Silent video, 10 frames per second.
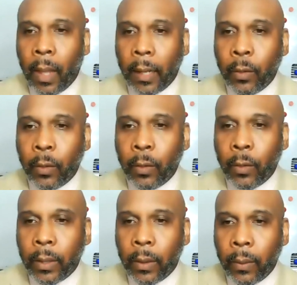I just
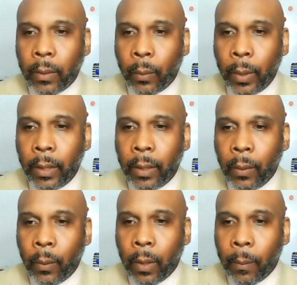wanted to
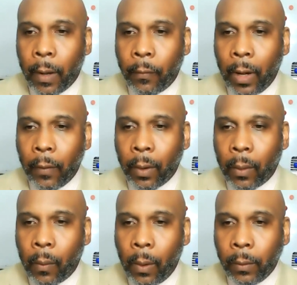read you one of my
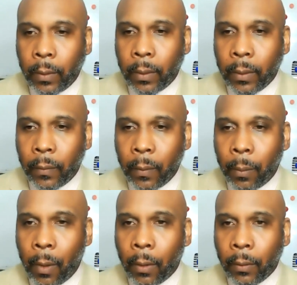favorite quotes
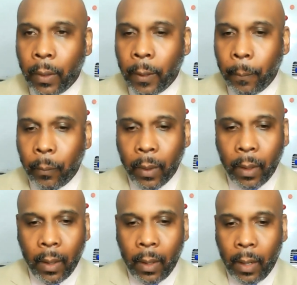from Baldwin.
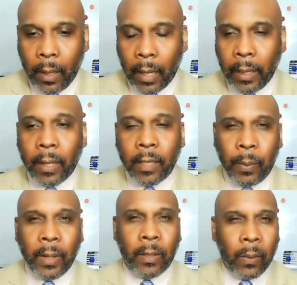And I think it
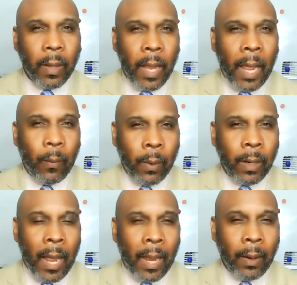speaks to a lot what
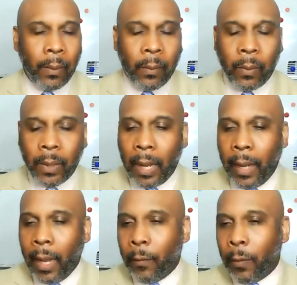I
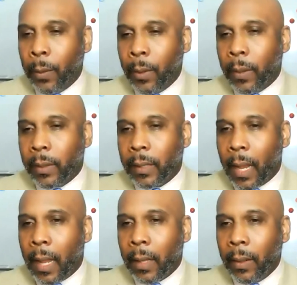gained from you as a
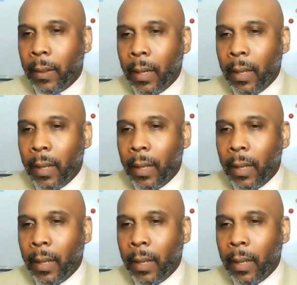scholar.